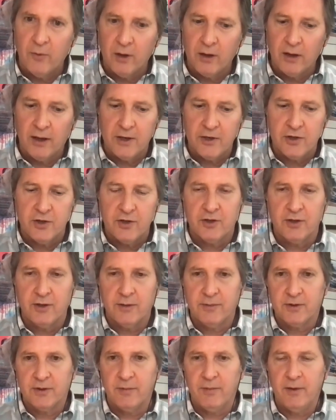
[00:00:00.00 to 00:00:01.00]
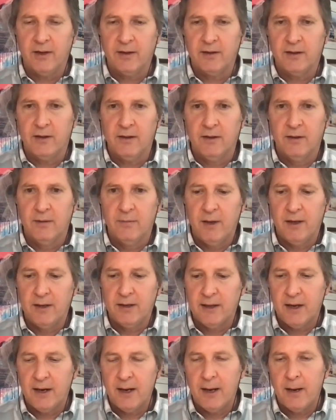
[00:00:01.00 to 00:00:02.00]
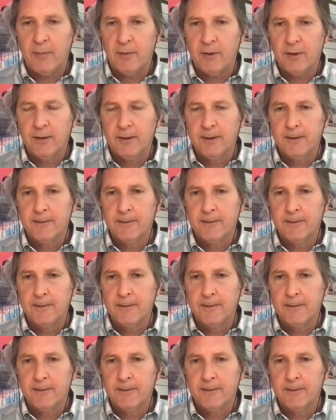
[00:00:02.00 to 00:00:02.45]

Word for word: relationships to make make that happen.